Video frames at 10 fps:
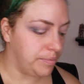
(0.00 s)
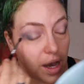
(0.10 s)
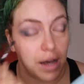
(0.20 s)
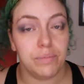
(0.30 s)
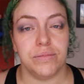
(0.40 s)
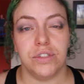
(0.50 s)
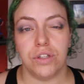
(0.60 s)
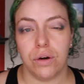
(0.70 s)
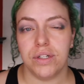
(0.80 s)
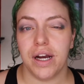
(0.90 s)
I'm
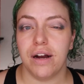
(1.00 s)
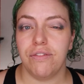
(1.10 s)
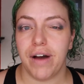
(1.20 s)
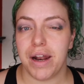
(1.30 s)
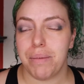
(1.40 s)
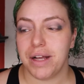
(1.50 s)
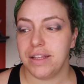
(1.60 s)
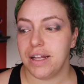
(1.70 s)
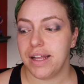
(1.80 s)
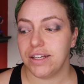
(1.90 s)
so terrified about
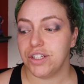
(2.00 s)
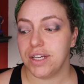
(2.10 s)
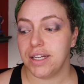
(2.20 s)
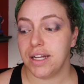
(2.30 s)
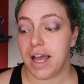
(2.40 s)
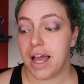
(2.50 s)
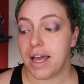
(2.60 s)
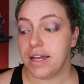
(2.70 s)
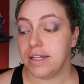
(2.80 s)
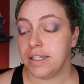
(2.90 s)
the election
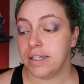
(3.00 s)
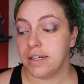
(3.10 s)
and